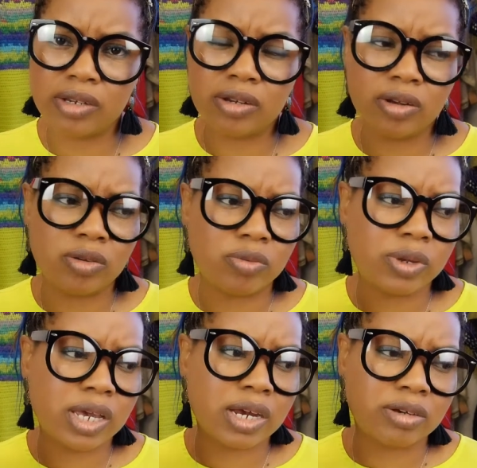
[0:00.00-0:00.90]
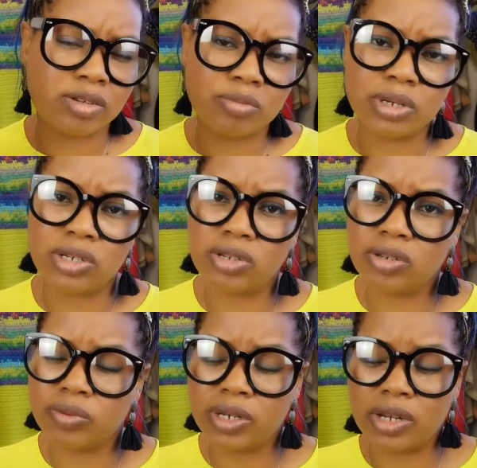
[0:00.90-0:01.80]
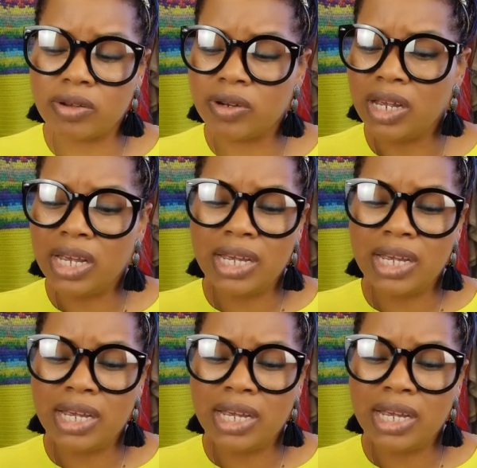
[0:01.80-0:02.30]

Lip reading: You know, we care so much until we don't.